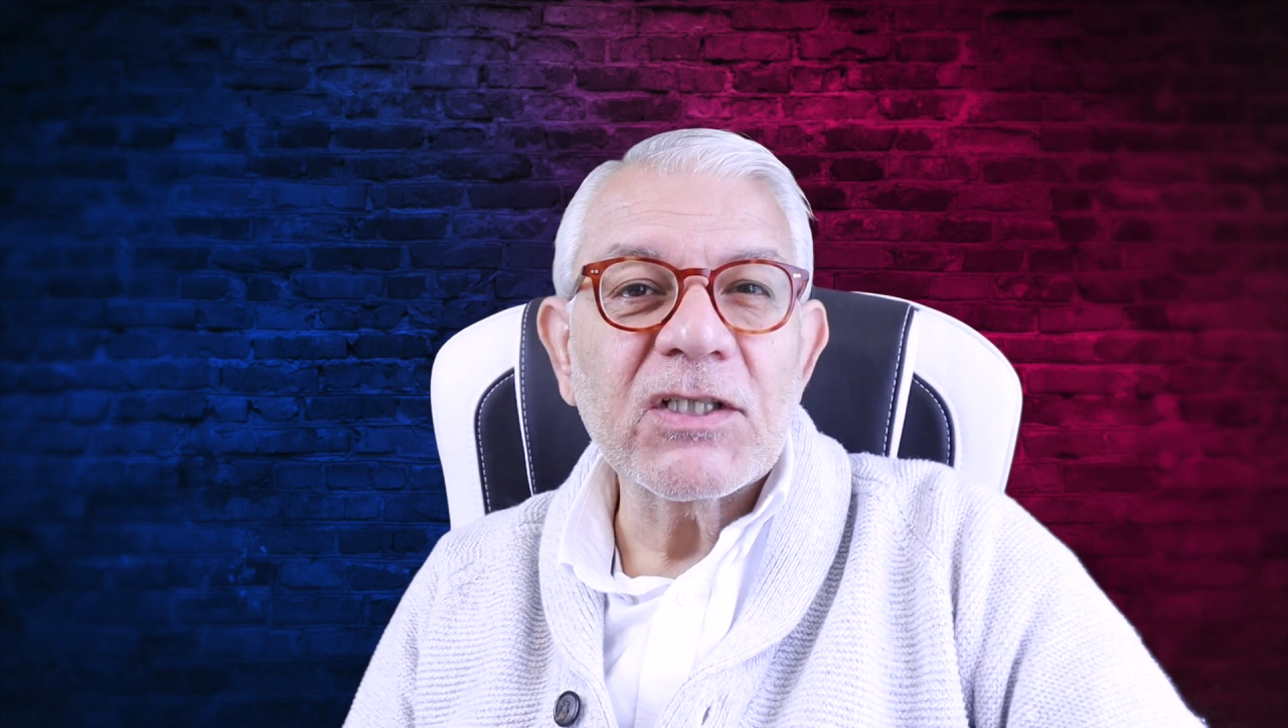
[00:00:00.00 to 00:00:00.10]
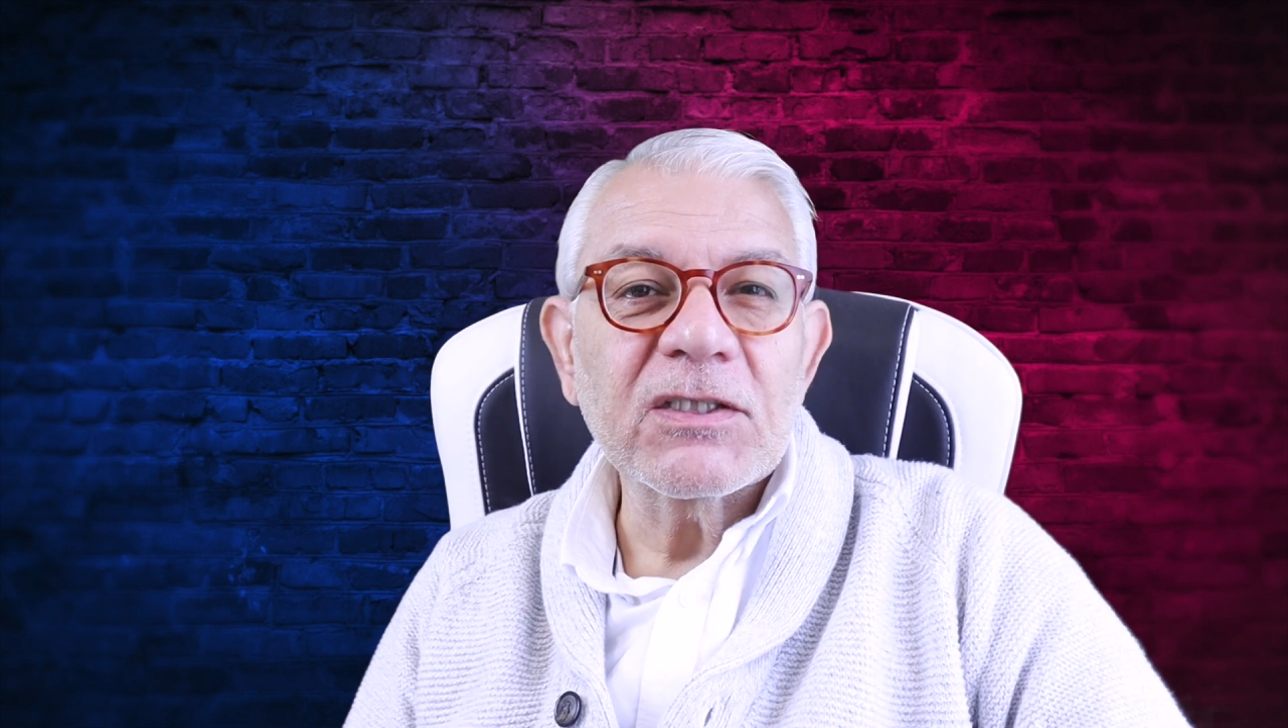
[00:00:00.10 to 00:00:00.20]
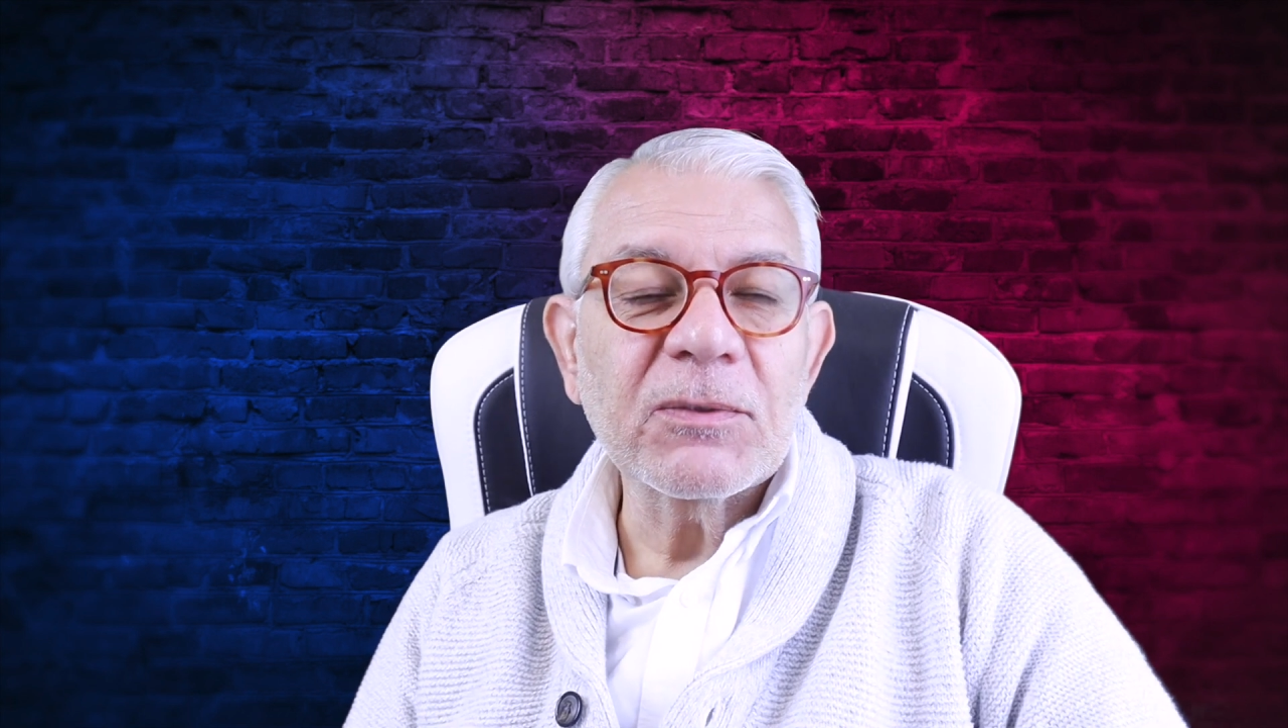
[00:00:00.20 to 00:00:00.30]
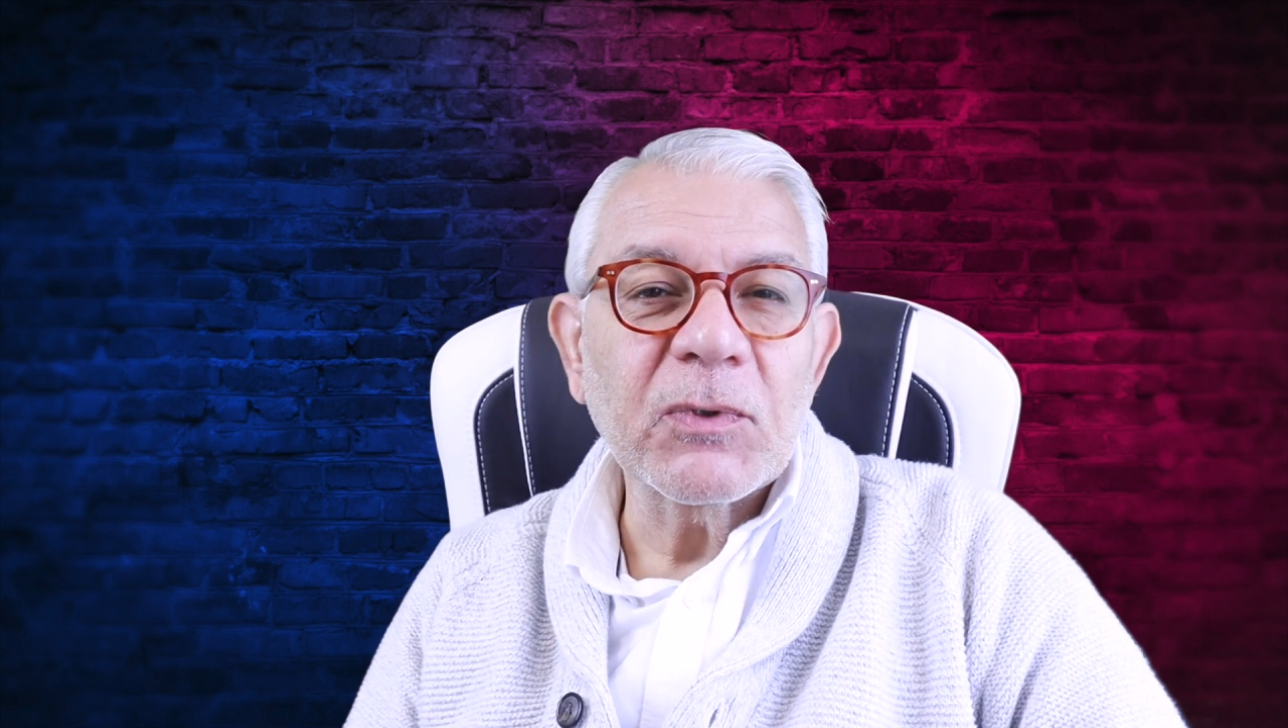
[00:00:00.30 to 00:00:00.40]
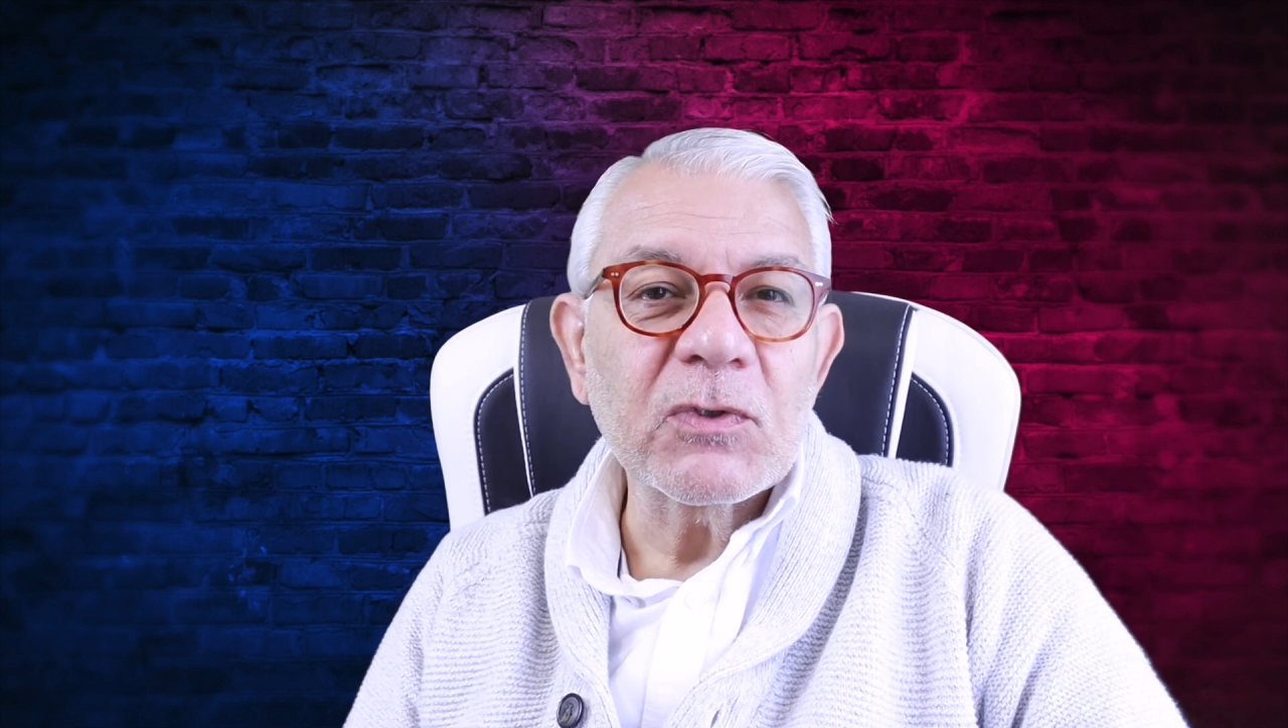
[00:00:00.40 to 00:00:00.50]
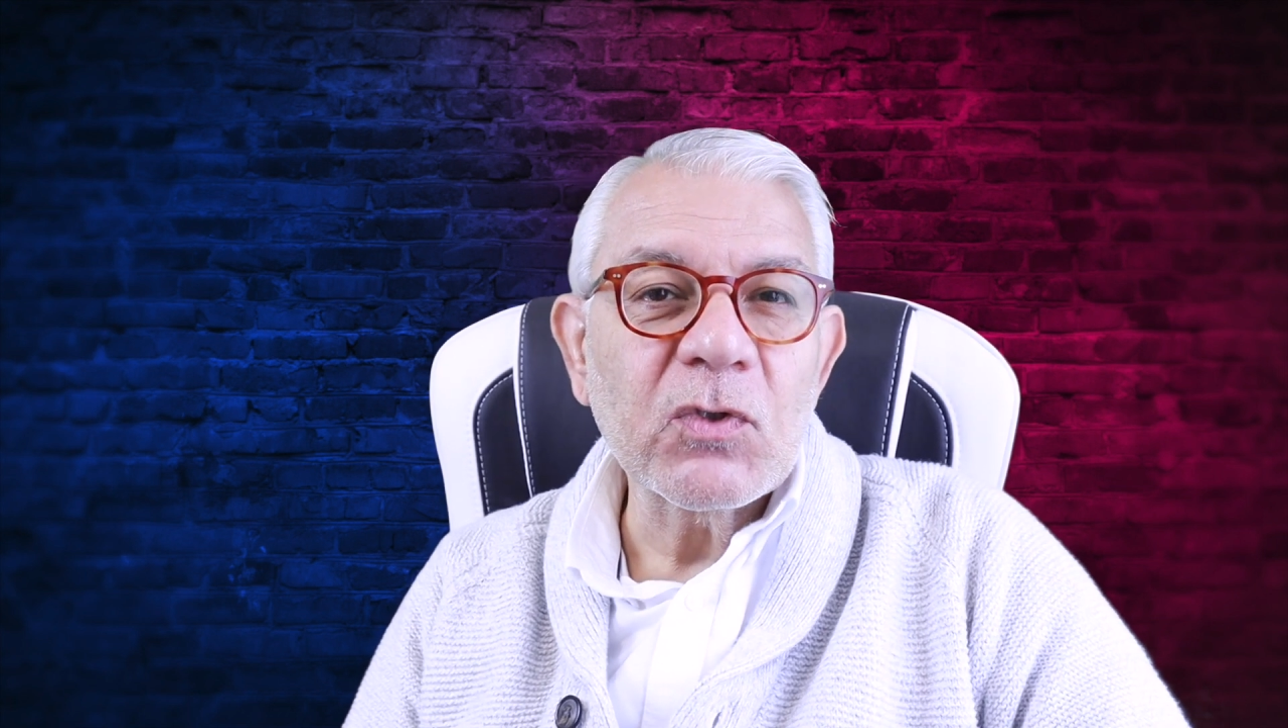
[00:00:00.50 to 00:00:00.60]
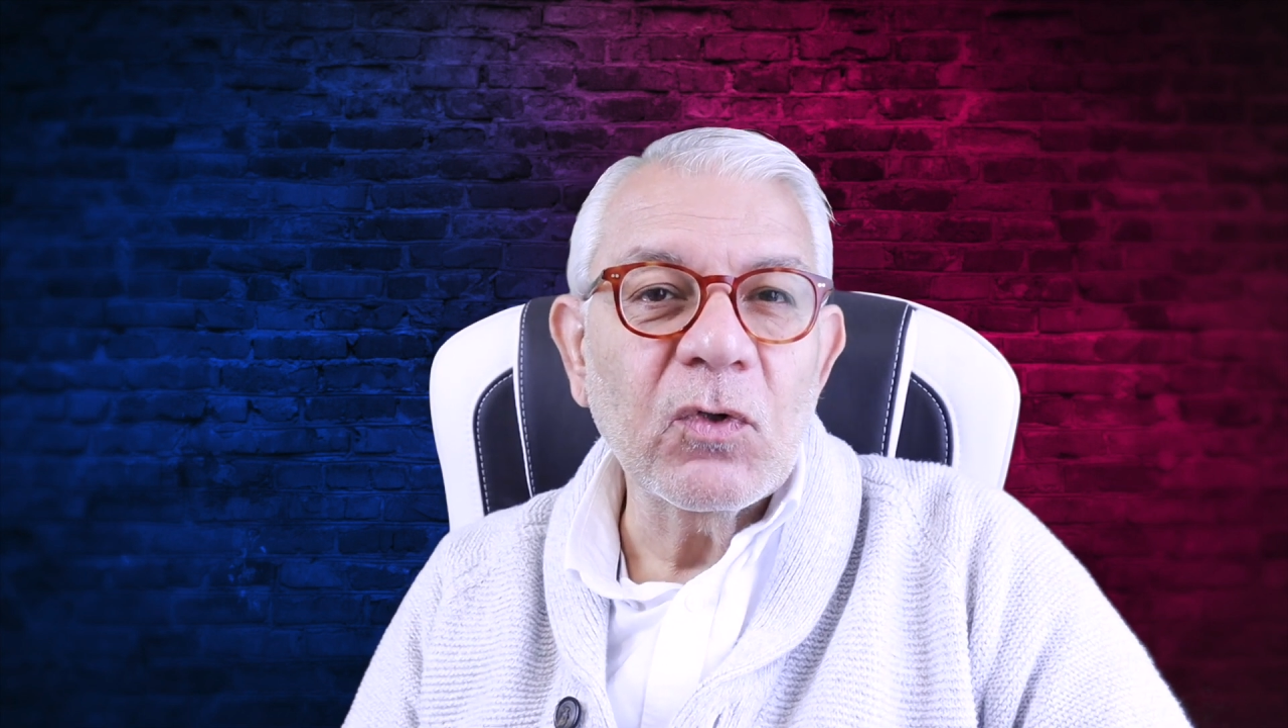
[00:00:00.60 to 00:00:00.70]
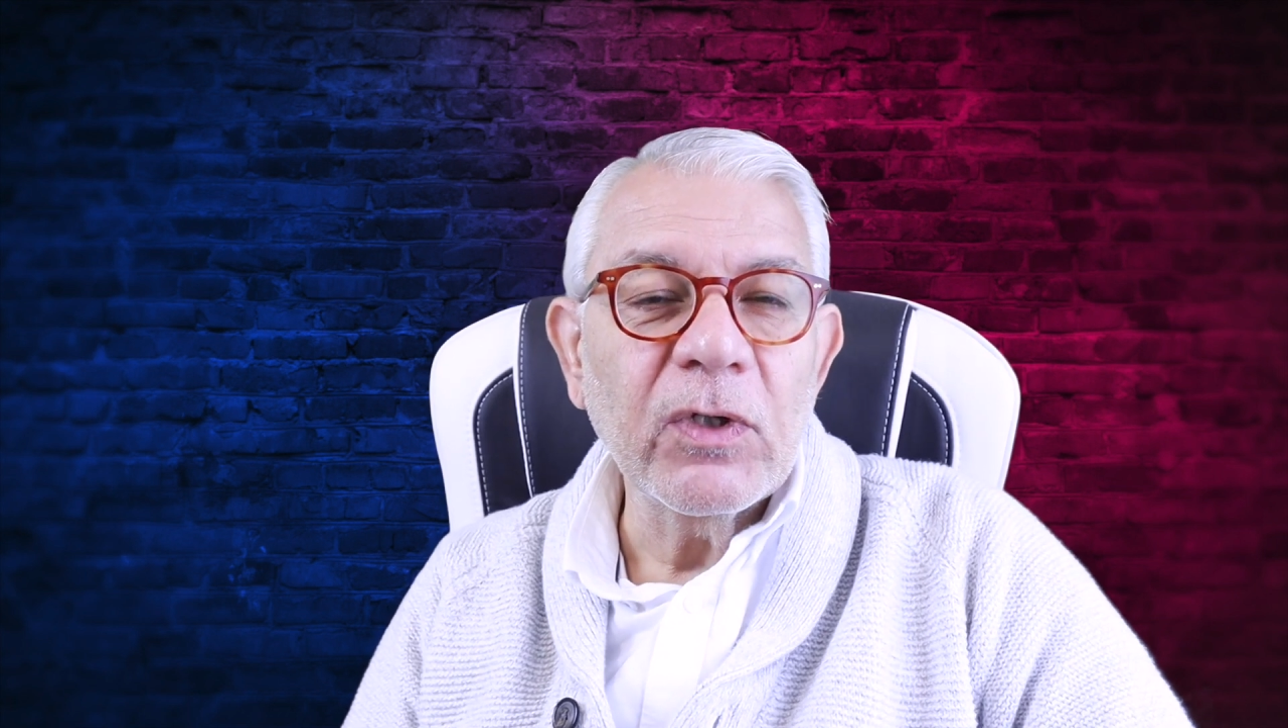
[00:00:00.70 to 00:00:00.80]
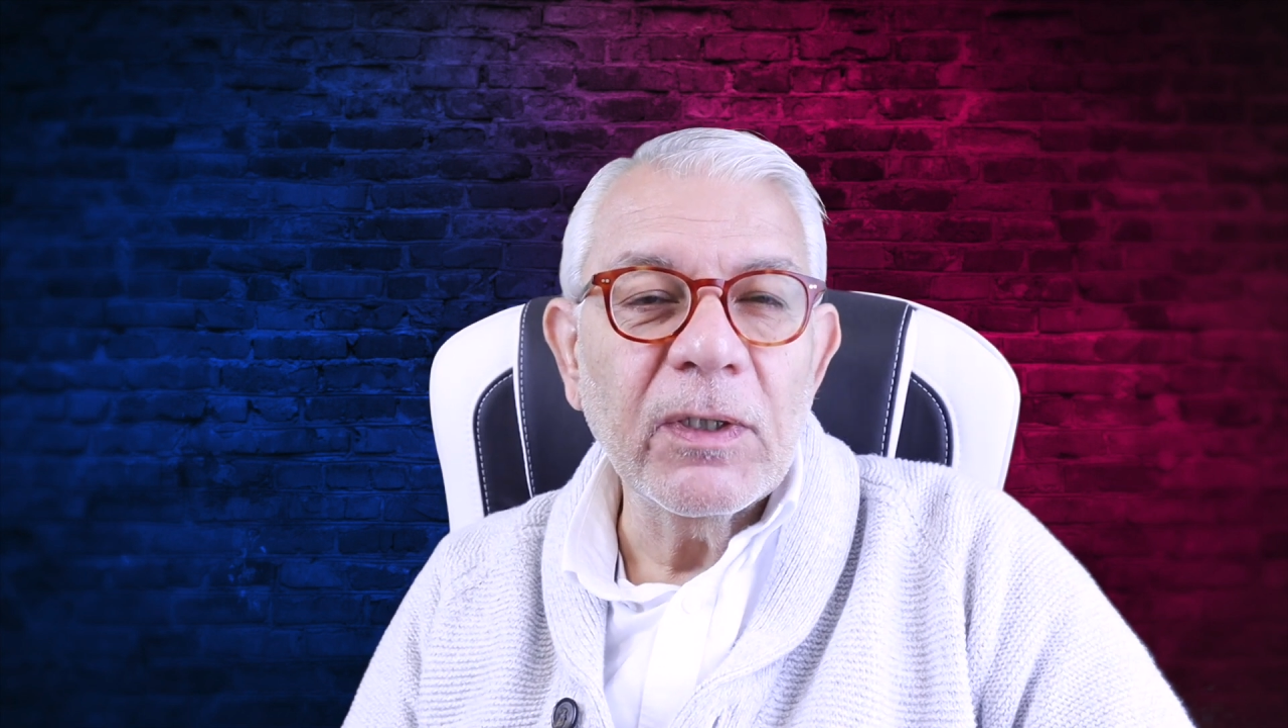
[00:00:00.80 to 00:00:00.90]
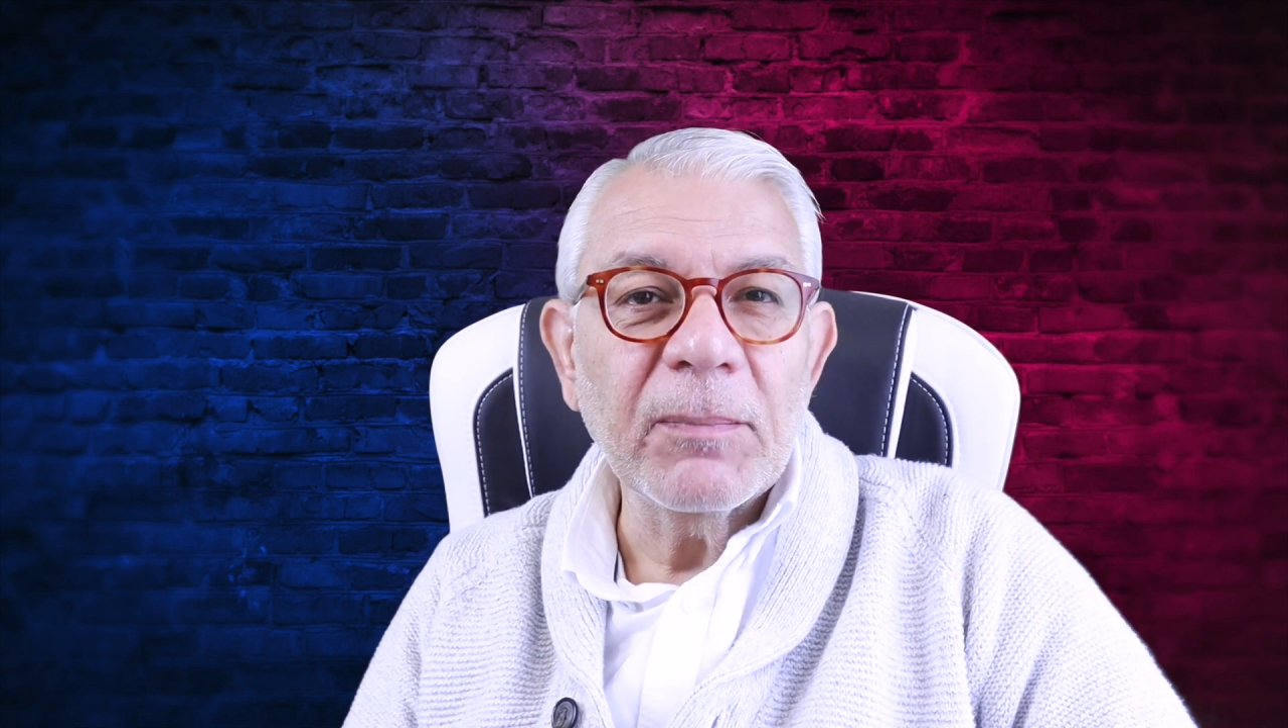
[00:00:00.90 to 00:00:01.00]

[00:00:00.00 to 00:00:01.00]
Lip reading: I suppose, coil,